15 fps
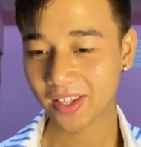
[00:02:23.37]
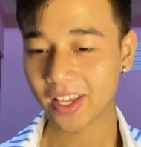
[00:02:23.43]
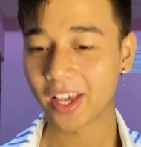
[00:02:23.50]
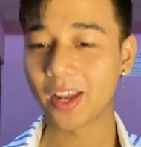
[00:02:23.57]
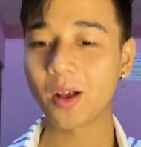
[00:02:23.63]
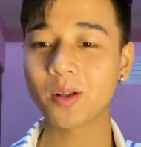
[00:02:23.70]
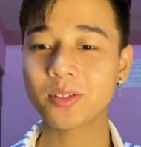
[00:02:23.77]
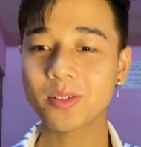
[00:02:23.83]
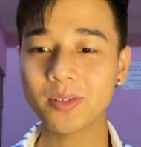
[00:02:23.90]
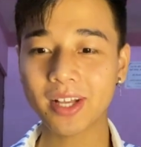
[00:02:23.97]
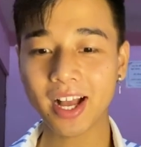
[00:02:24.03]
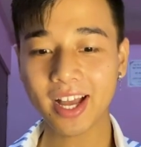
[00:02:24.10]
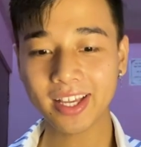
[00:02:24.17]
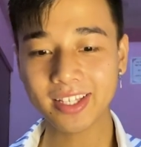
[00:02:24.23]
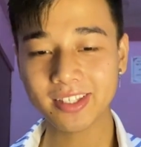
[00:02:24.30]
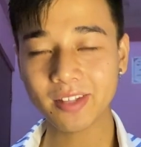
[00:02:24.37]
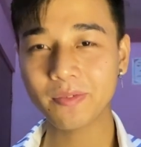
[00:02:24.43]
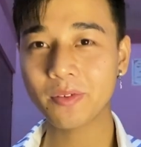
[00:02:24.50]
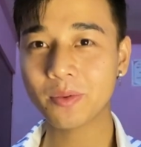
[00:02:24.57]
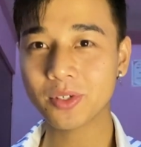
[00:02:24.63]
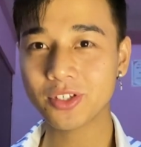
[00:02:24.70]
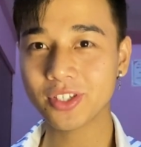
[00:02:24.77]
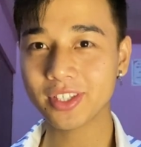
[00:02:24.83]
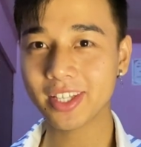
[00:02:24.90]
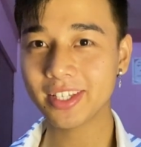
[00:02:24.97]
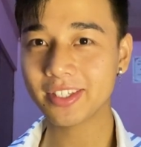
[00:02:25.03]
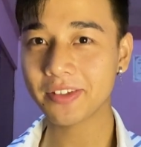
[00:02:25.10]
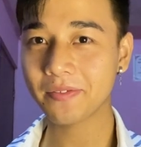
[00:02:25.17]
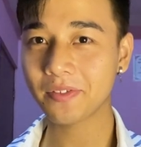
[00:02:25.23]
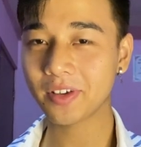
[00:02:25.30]
And also, guys, if you're watching
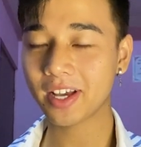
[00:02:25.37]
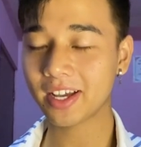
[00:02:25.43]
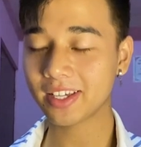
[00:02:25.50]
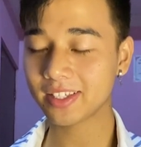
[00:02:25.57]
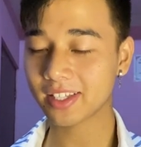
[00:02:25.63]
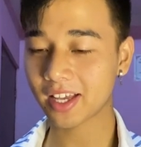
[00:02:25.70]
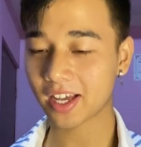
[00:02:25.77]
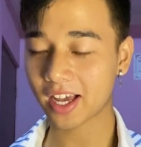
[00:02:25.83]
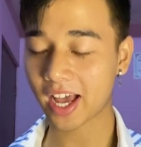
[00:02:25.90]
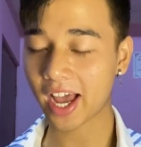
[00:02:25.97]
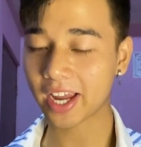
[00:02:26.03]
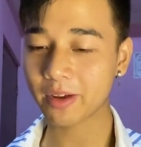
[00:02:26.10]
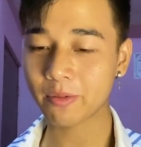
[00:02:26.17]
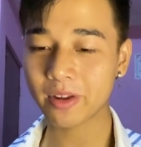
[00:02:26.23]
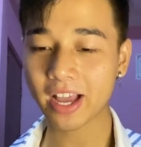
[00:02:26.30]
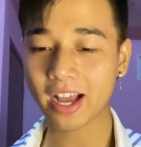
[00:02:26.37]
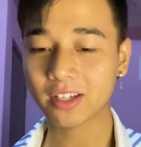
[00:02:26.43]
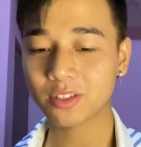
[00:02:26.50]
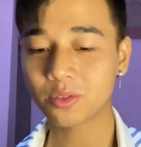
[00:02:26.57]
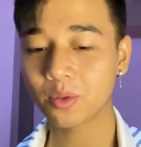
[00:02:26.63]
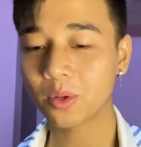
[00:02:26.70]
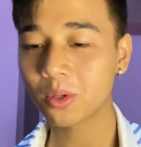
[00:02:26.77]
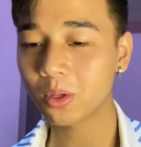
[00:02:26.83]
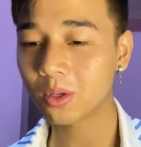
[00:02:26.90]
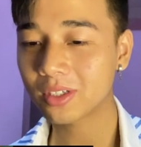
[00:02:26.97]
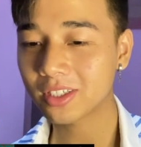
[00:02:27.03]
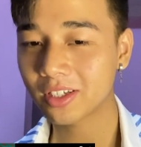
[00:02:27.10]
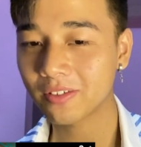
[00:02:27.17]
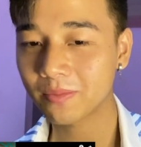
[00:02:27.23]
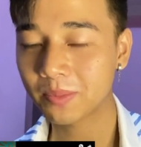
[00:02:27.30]
this, if you guys, I react to a lot
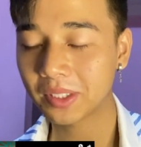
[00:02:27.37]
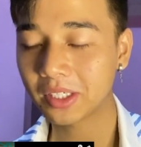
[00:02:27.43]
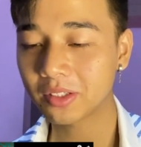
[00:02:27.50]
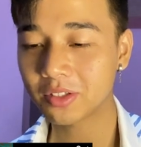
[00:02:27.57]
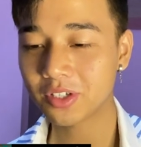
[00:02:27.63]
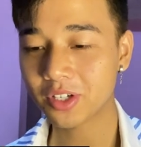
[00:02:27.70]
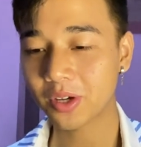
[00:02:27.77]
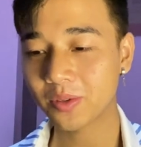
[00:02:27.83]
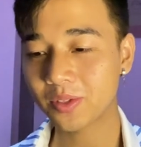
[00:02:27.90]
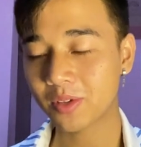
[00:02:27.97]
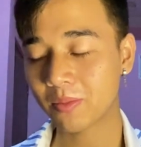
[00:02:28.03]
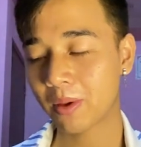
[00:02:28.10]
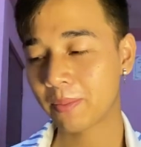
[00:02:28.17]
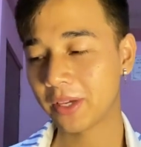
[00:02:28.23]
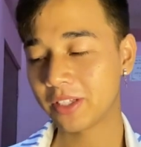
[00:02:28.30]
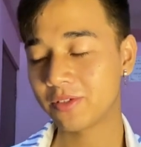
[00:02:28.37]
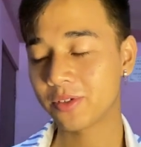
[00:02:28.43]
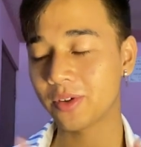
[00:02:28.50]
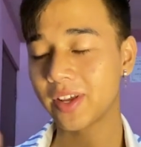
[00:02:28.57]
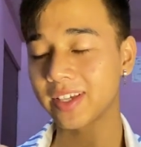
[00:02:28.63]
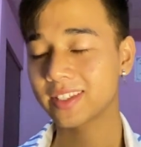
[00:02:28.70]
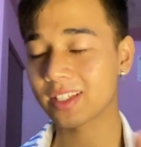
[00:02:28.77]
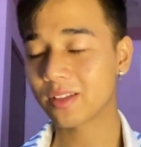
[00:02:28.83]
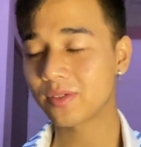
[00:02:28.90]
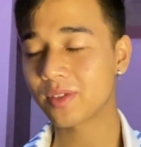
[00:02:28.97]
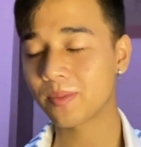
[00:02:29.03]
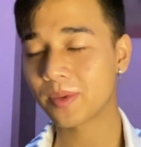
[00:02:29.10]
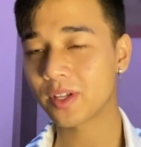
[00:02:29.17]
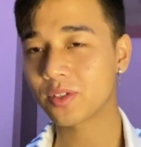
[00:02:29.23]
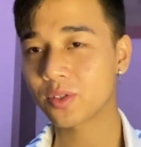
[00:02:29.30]
of BL shows on my Patreon,
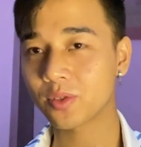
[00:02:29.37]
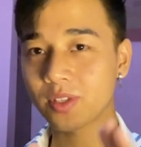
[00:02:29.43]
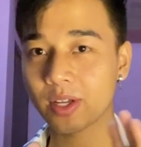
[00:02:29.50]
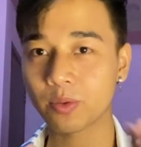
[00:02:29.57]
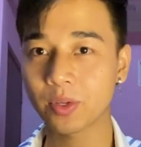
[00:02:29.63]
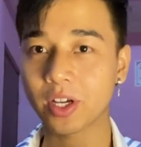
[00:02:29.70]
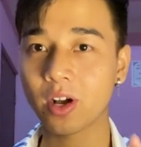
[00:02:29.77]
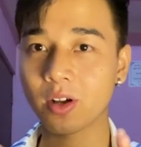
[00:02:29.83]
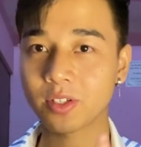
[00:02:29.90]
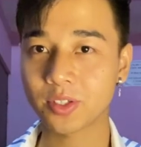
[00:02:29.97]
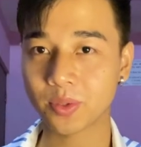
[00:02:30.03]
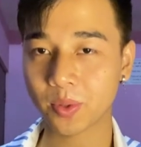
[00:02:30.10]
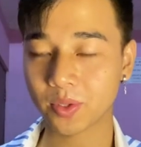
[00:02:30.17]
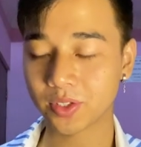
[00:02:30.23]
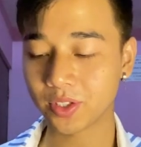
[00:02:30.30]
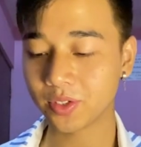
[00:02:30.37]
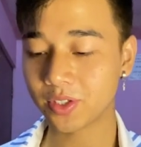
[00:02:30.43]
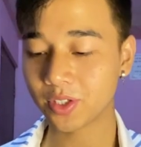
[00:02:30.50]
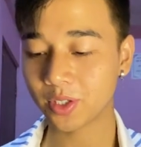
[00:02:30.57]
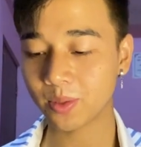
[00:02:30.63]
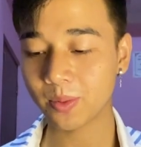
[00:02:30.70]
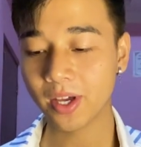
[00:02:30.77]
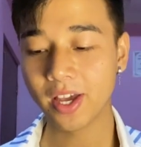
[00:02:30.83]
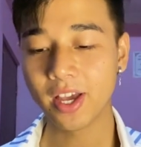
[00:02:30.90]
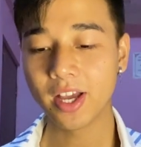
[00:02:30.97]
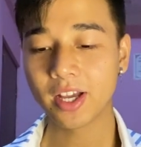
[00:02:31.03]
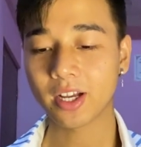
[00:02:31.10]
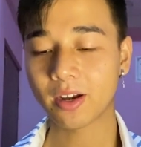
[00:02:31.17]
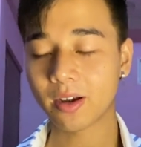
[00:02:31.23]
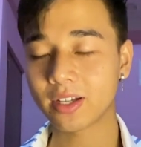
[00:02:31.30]
exclusive BL shows that we can't do on YouTube.
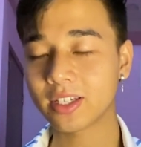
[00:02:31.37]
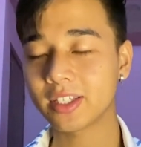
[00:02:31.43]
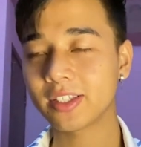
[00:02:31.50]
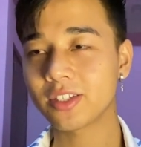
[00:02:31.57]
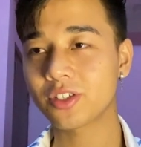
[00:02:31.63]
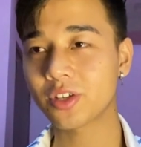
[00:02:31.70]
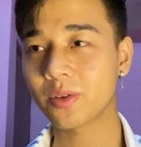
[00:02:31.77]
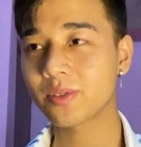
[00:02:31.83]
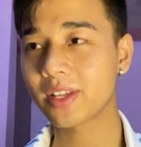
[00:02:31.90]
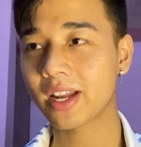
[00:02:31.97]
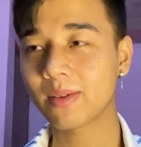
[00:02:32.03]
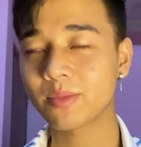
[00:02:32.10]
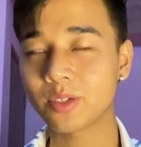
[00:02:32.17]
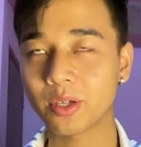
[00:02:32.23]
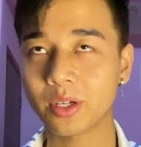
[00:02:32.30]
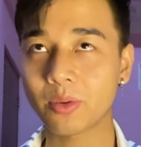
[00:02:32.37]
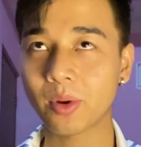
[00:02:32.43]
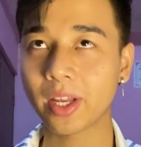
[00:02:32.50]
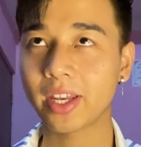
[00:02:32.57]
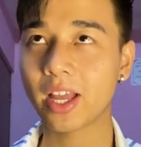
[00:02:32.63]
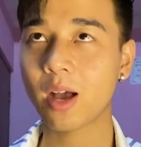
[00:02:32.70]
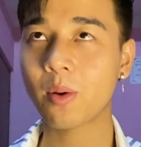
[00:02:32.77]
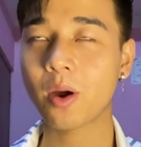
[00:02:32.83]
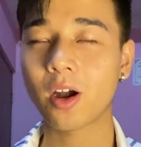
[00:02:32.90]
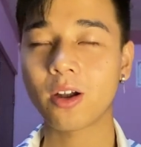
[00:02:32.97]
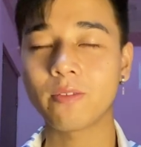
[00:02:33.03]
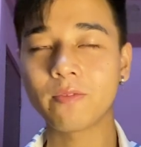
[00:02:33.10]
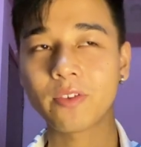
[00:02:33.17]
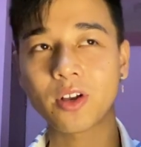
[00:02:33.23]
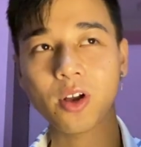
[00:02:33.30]
Currently, the shows that I'm doing right now are
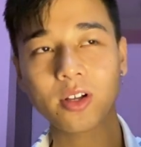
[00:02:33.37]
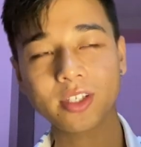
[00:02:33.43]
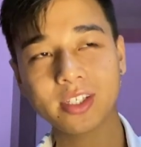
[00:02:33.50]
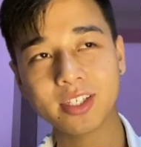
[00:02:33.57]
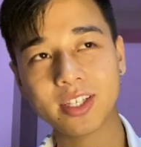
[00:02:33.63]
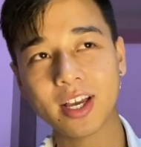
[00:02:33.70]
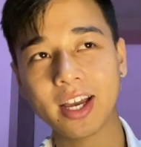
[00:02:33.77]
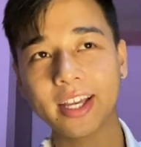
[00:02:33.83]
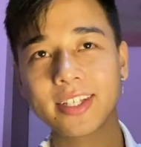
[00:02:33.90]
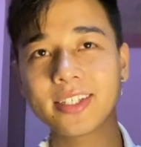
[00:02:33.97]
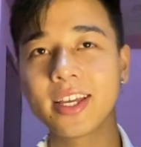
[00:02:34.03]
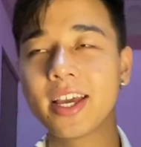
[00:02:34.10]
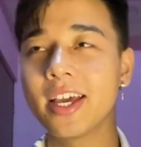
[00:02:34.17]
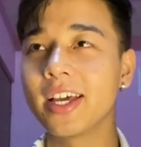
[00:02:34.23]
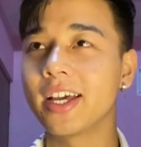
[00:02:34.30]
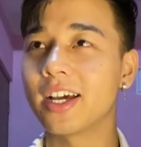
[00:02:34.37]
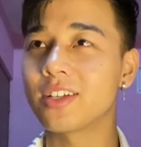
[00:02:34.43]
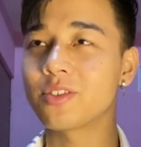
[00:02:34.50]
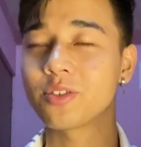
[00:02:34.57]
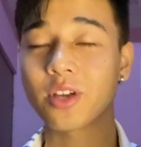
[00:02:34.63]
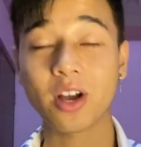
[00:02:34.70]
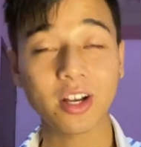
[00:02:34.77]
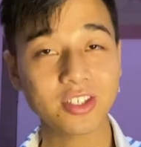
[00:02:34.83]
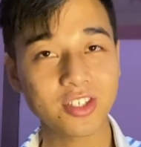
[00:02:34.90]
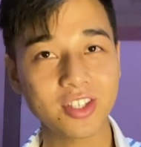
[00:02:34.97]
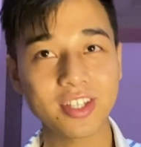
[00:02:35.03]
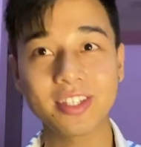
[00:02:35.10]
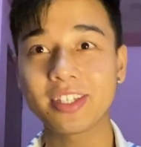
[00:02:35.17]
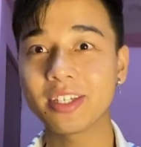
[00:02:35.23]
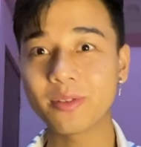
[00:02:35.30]
Unforgotten Night, Triage
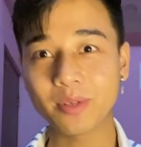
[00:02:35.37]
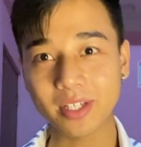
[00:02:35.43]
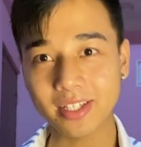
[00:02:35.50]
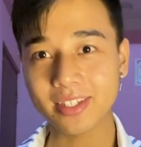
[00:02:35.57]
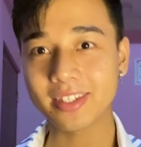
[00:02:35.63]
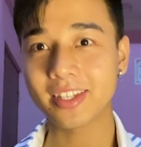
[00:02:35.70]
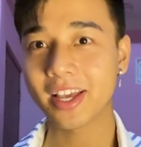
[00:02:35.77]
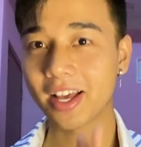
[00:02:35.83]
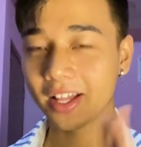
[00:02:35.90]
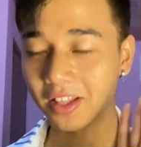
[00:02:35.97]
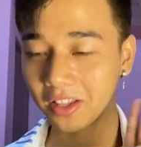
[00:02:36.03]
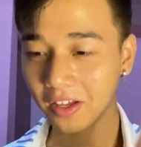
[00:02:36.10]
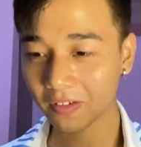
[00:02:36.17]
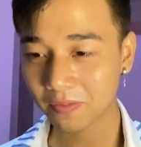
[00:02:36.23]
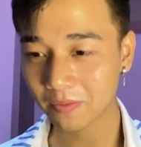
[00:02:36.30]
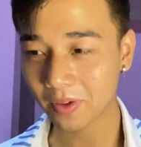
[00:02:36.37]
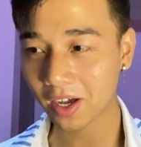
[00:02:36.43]
the Series, Love